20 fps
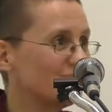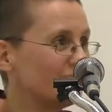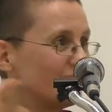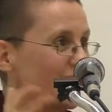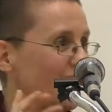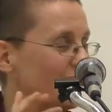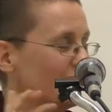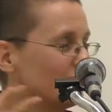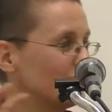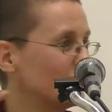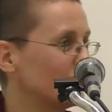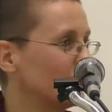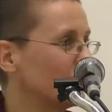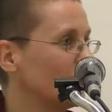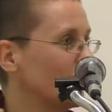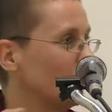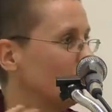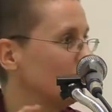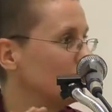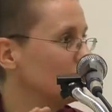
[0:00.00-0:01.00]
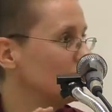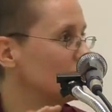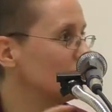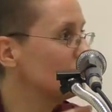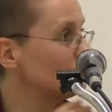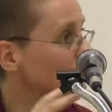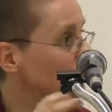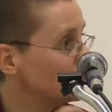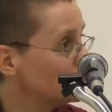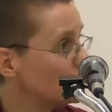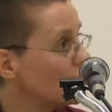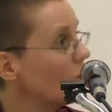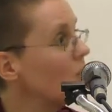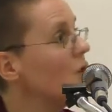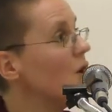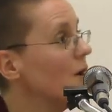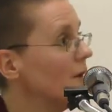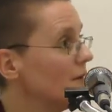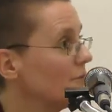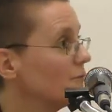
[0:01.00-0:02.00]
kind of we're in competition with, so
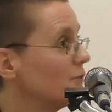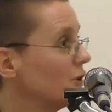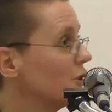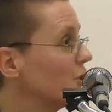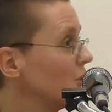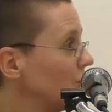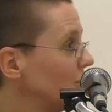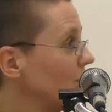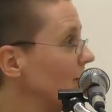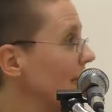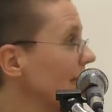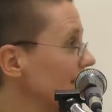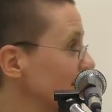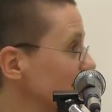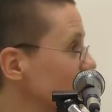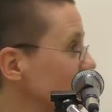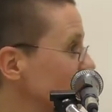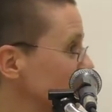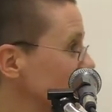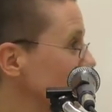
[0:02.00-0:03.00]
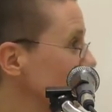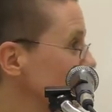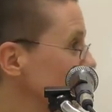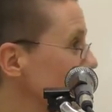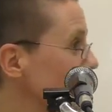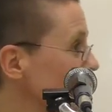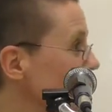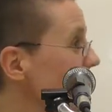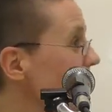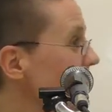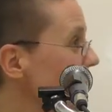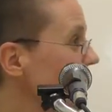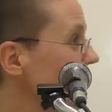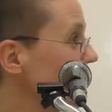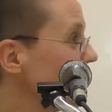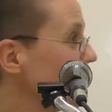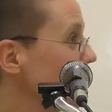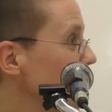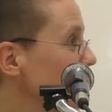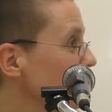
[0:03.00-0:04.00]
we're good at being quick.
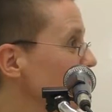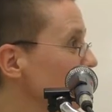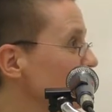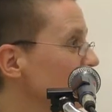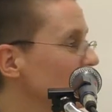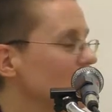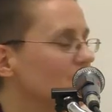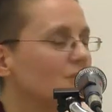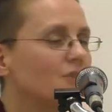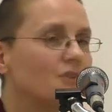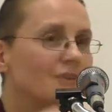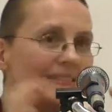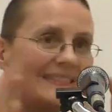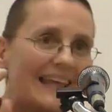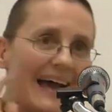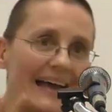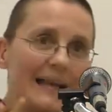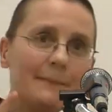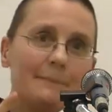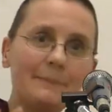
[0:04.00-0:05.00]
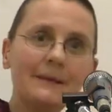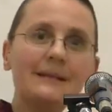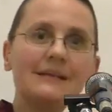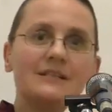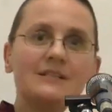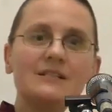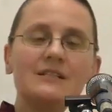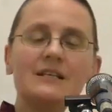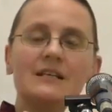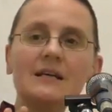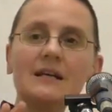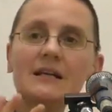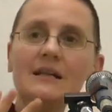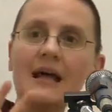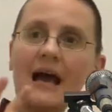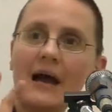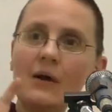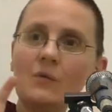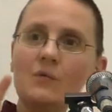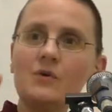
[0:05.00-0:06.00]
So that ability
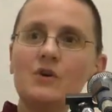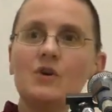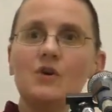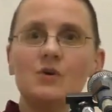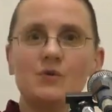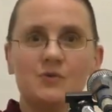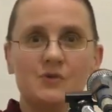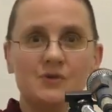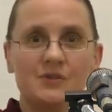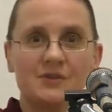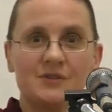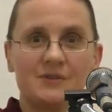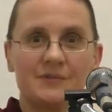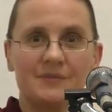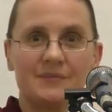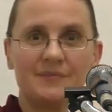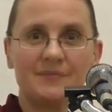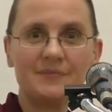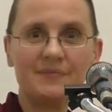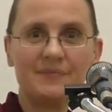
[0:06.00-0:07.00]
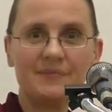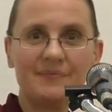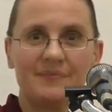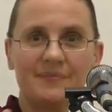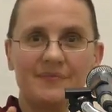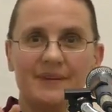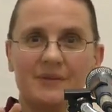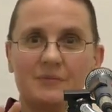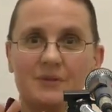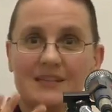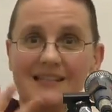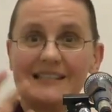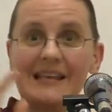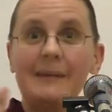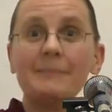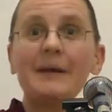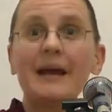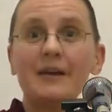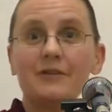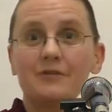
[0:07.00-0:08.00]
now we use with the
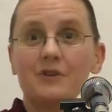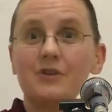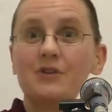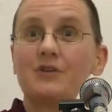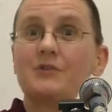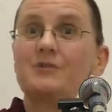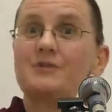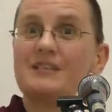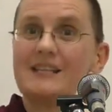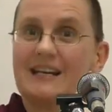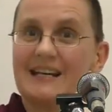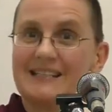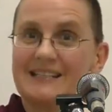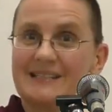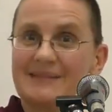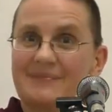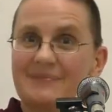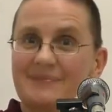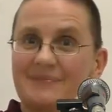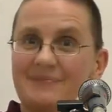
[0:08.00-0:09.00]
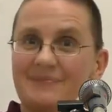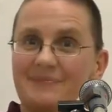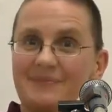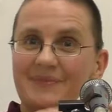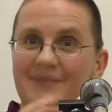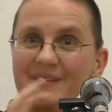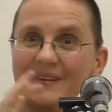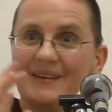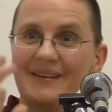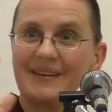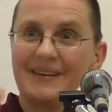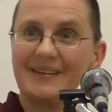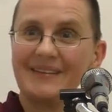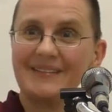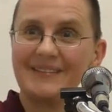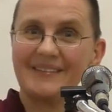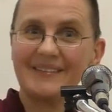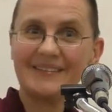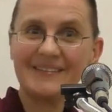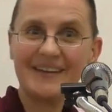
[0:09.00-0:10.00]
same kind of enthusiasm.
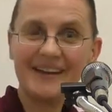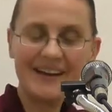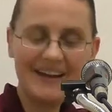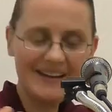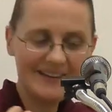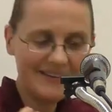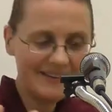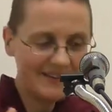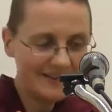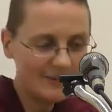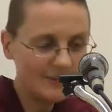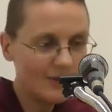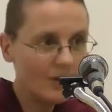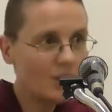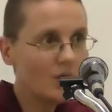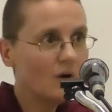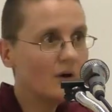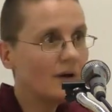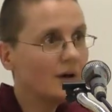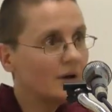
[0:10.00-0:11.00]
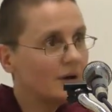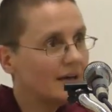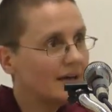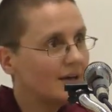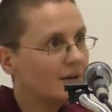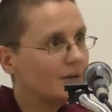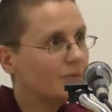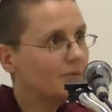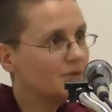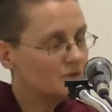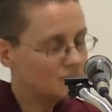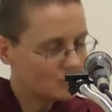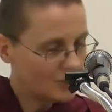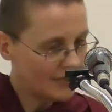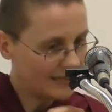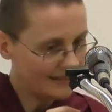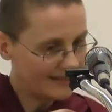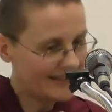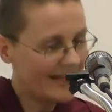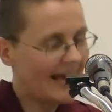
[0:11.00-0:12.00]
We look, we
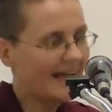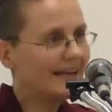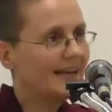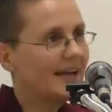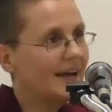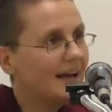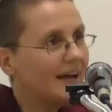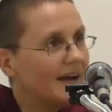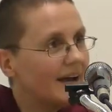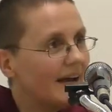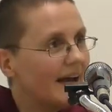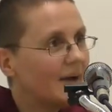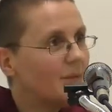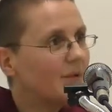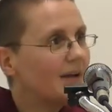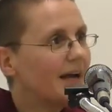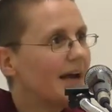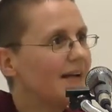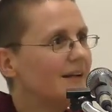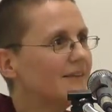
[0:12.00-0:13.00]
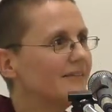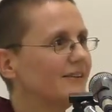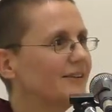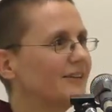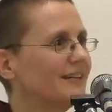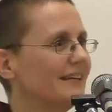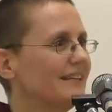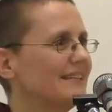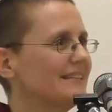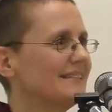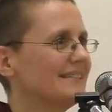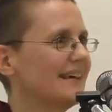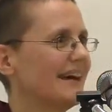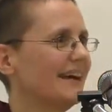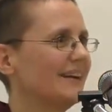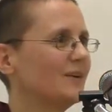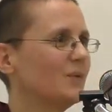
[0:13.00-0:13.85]
take that, and we kind of look inside.